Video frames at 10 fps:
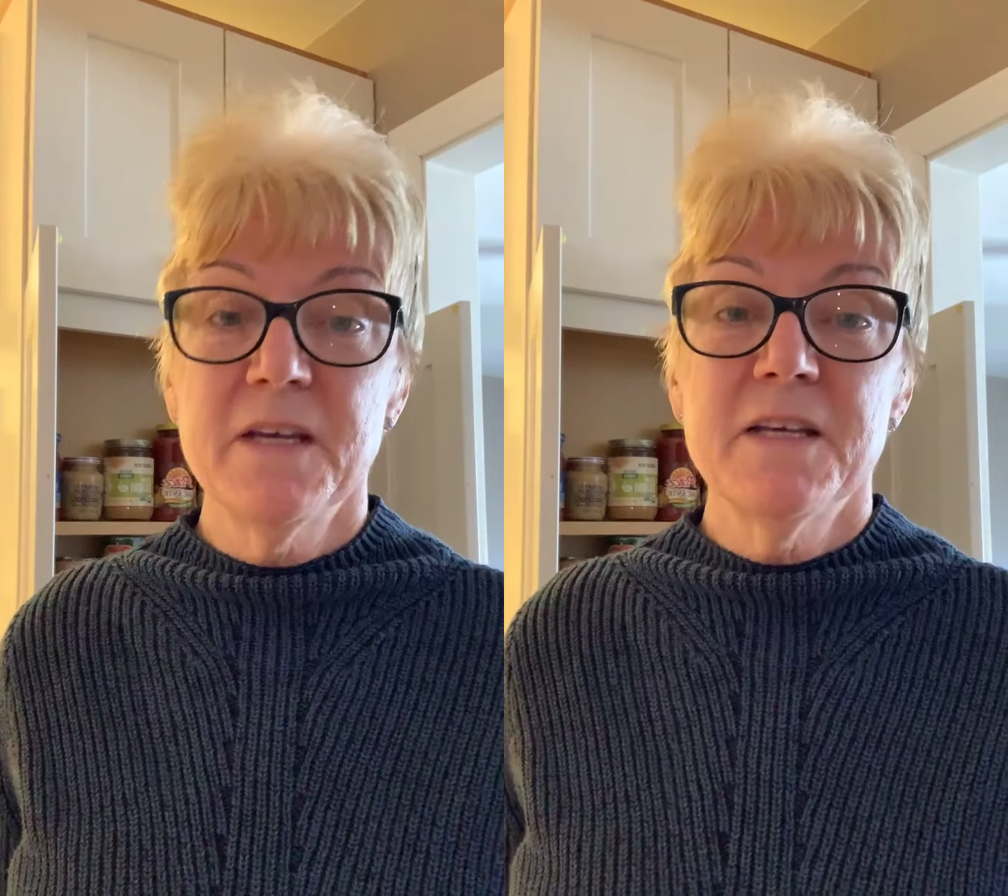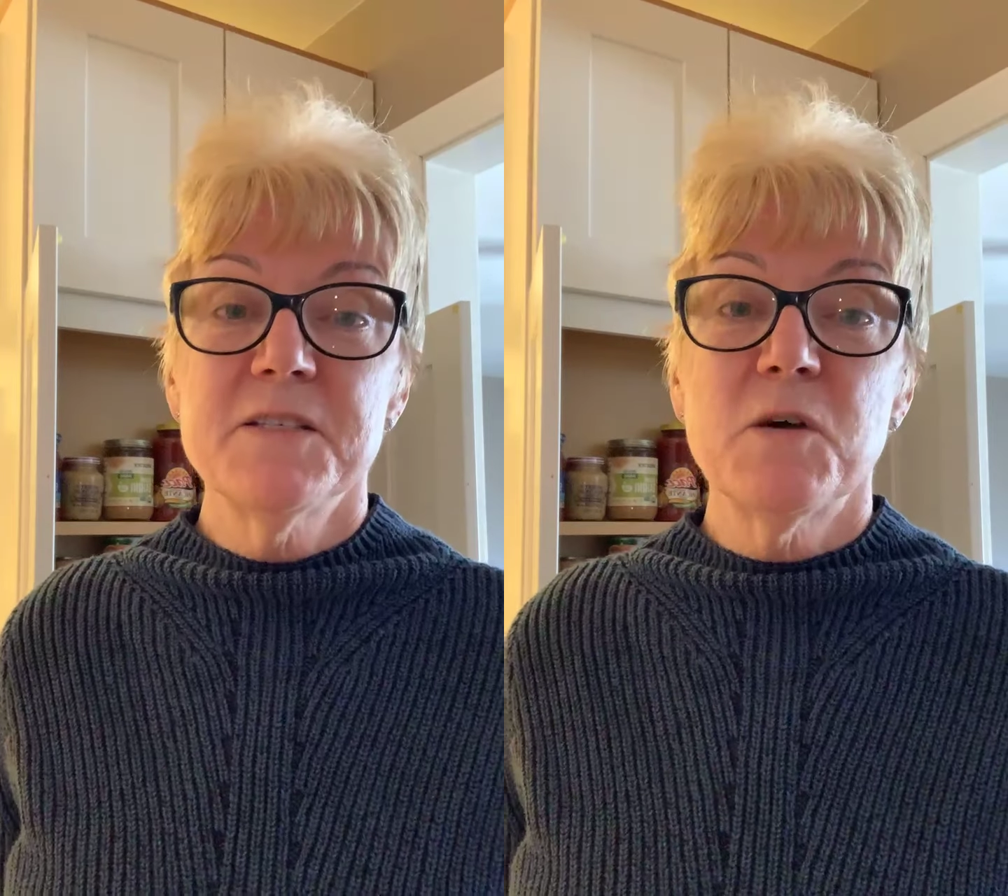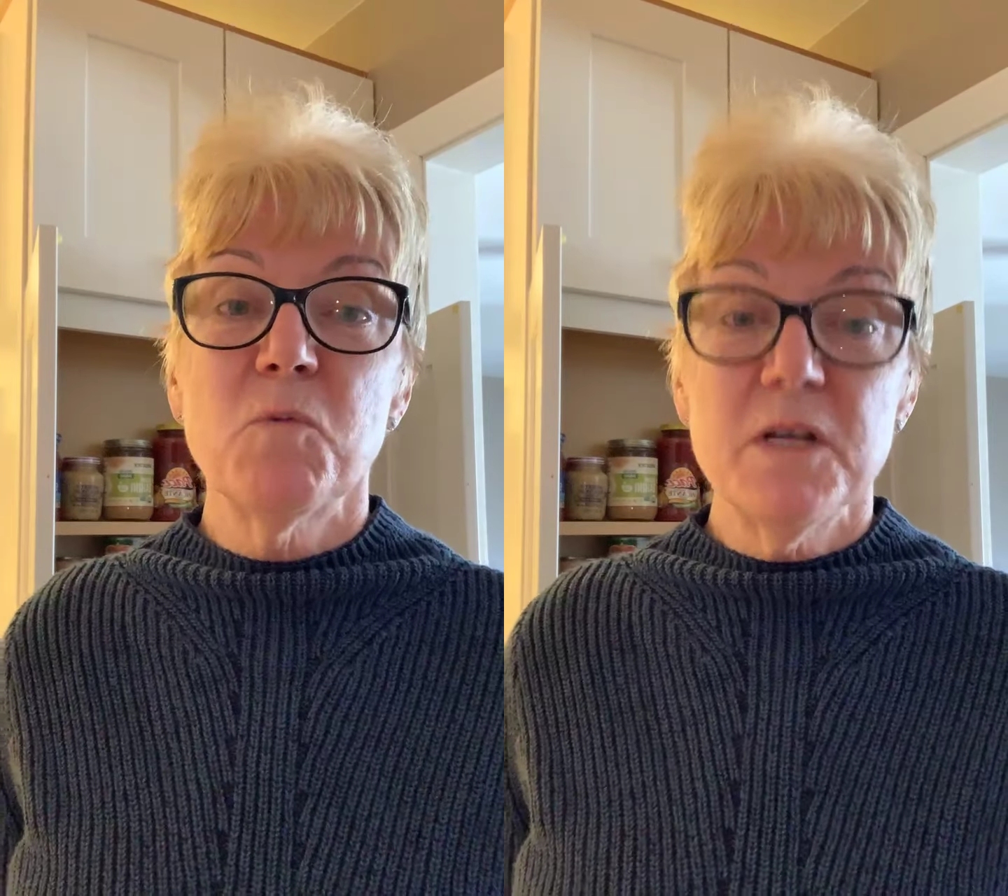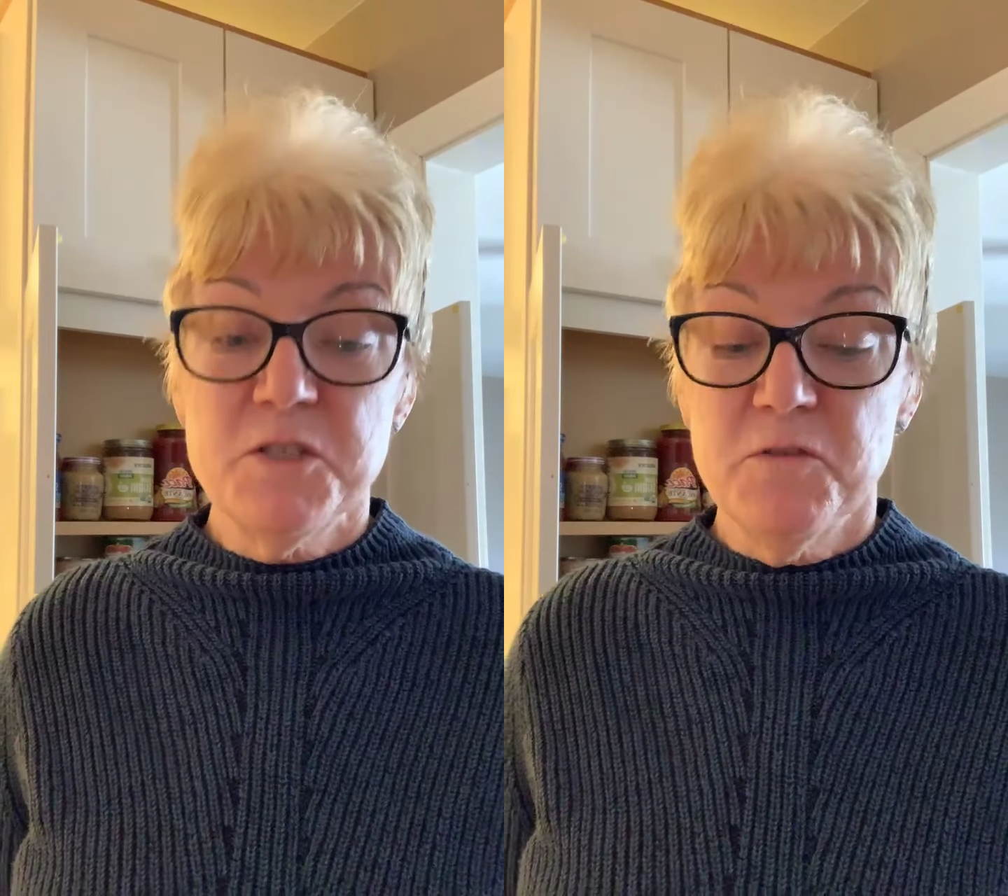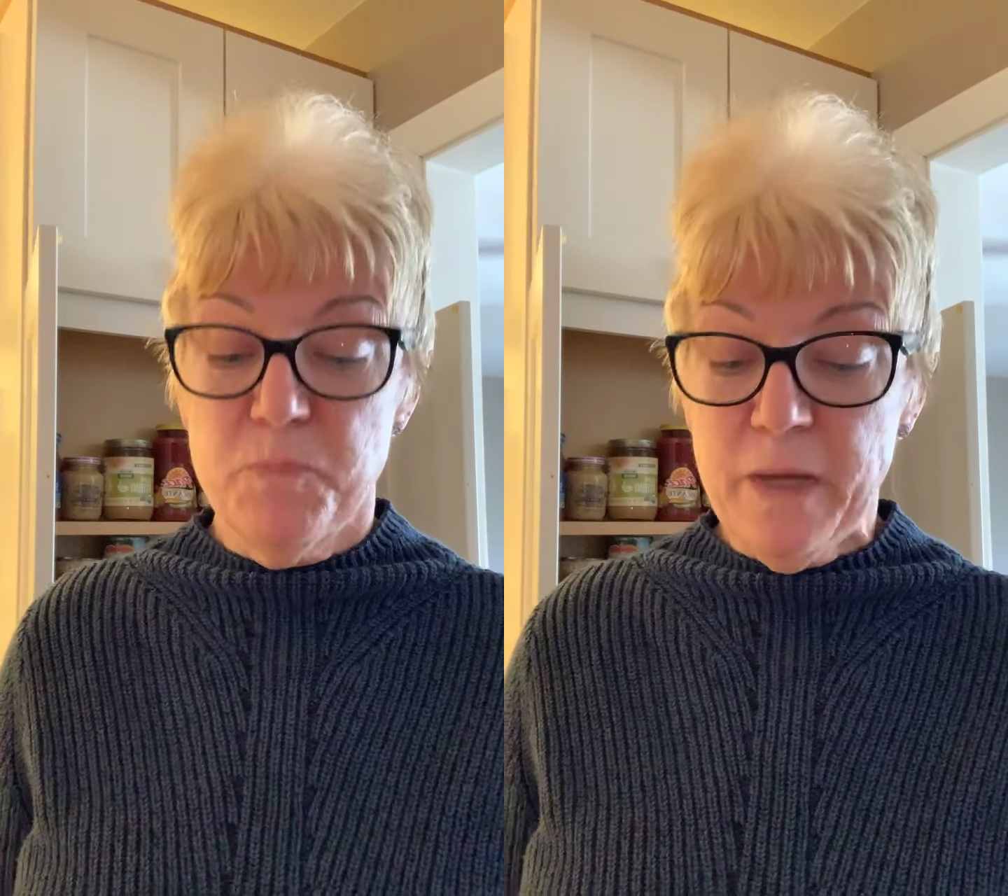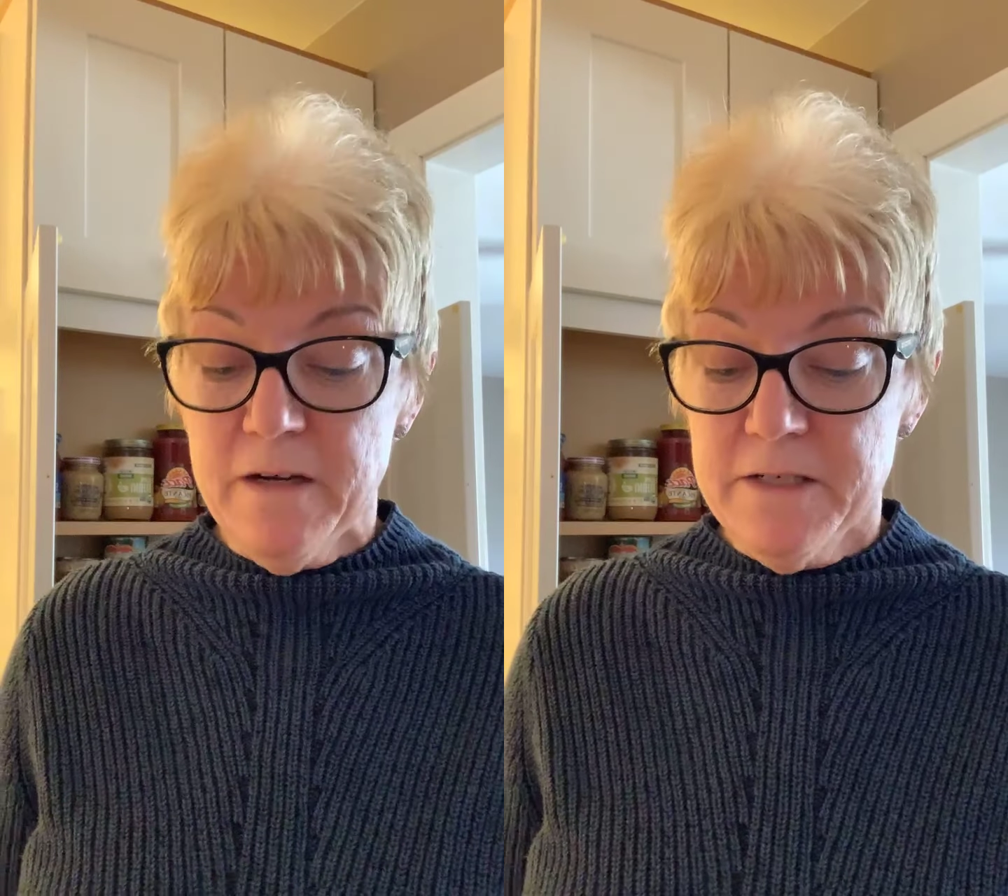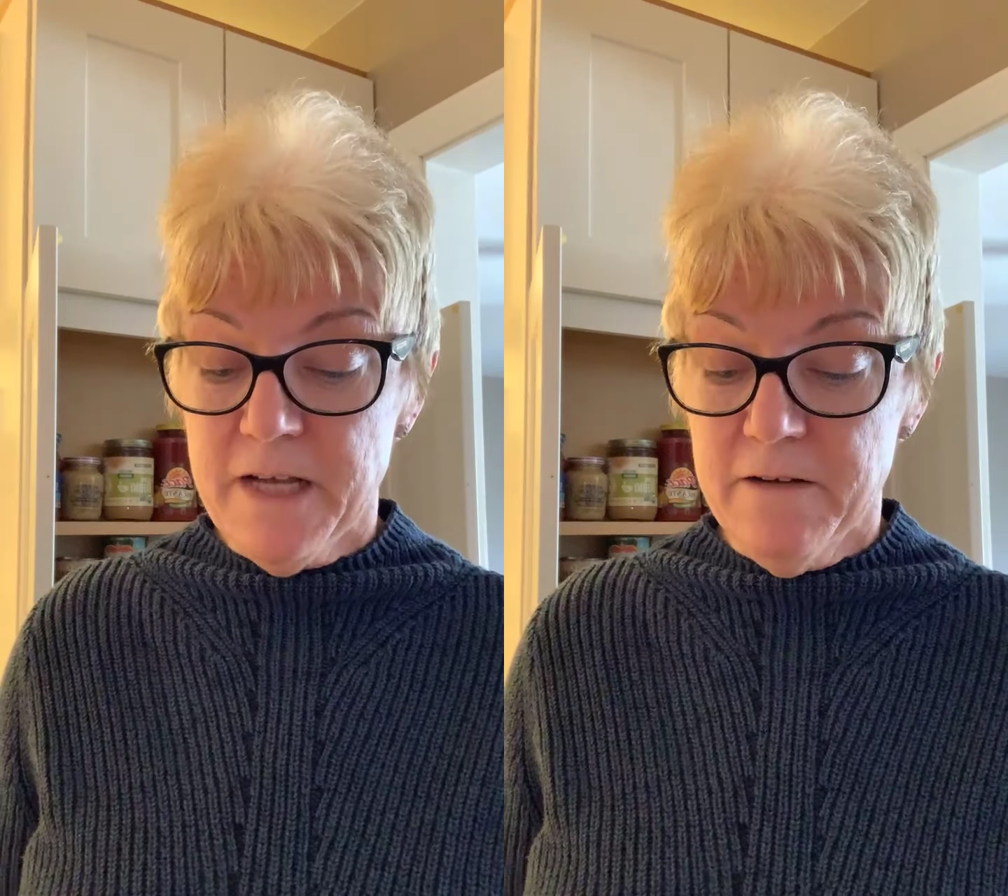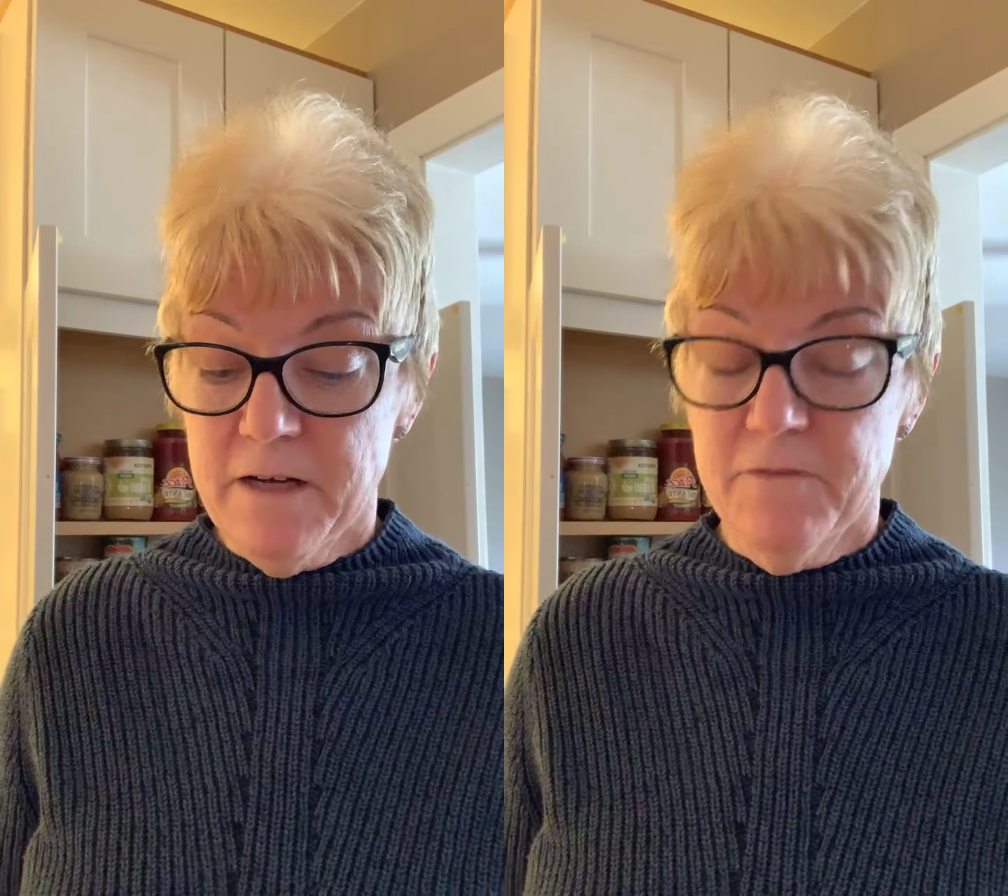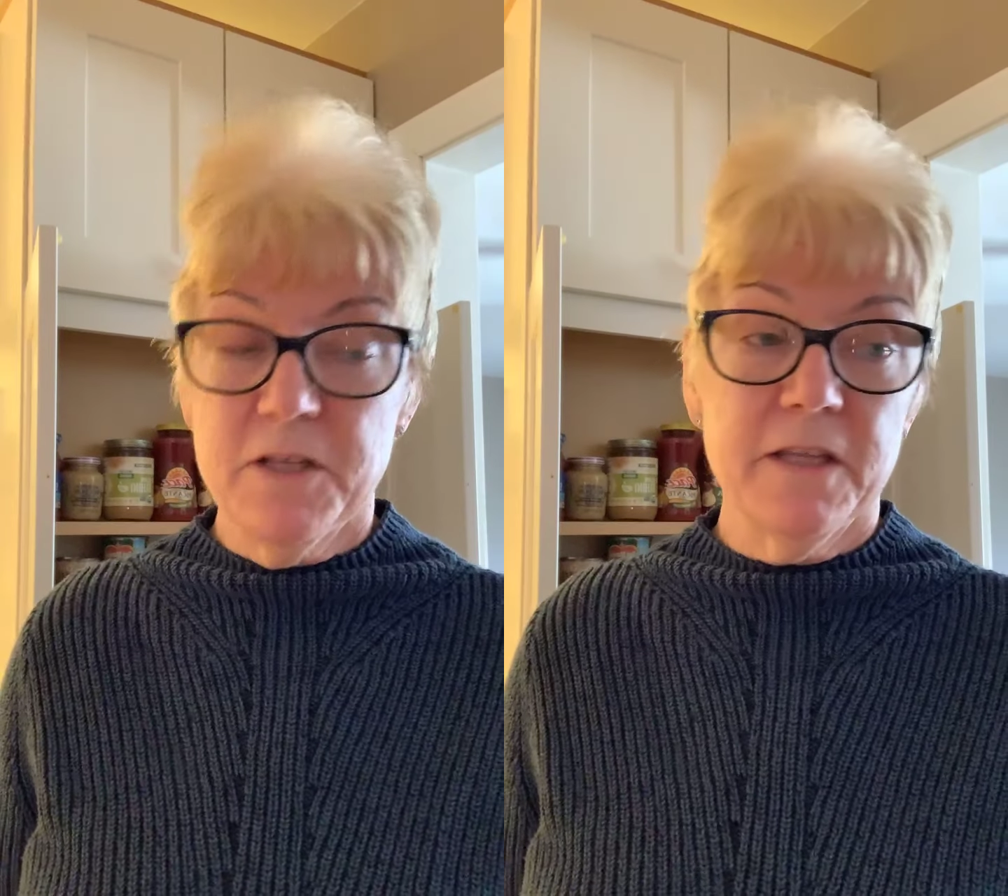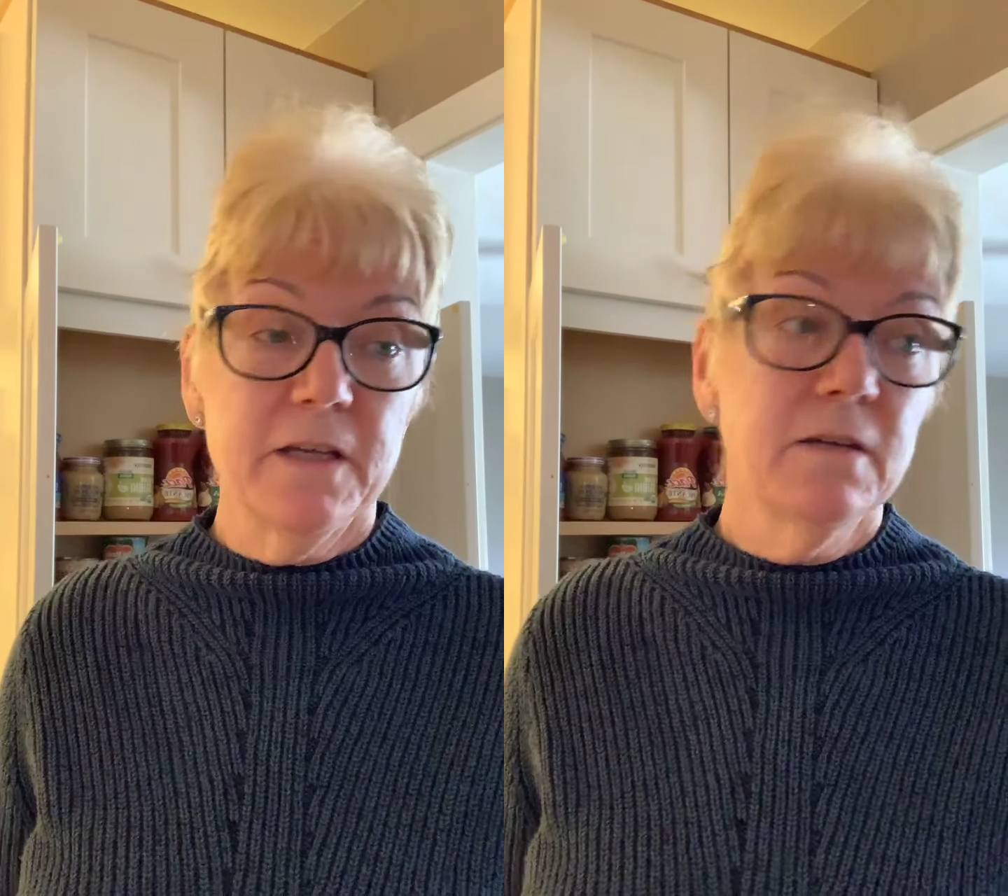So once you've pared down
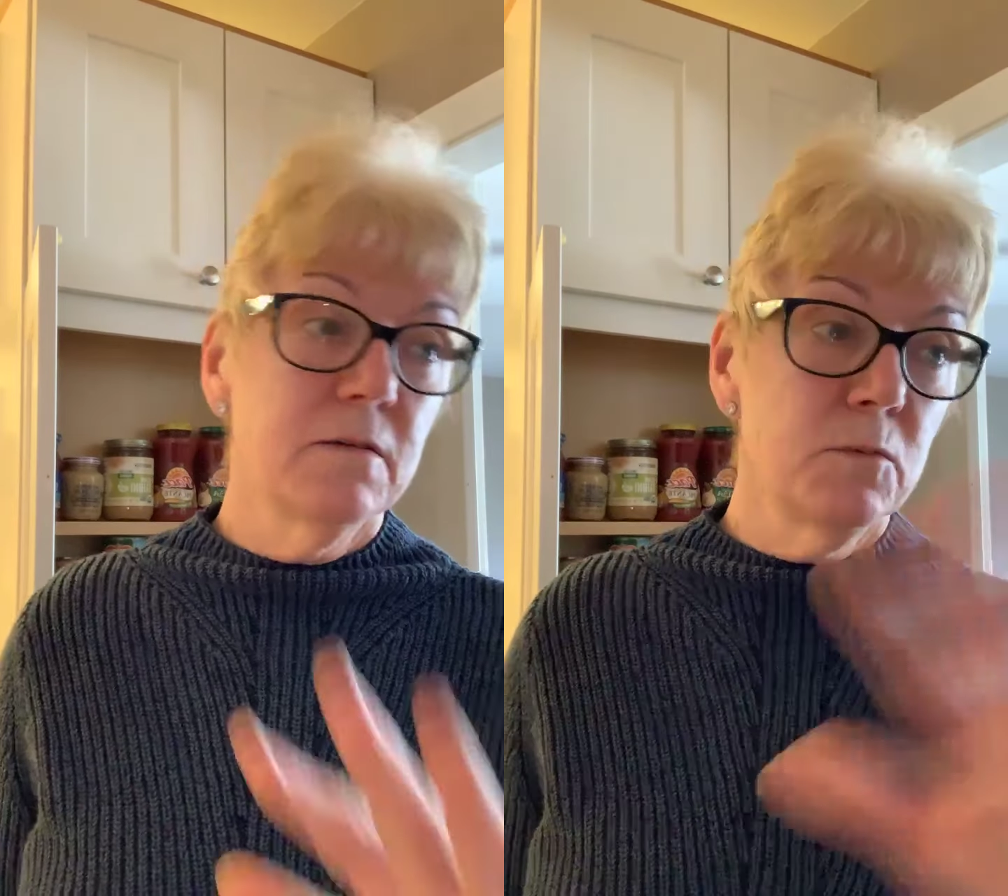everything,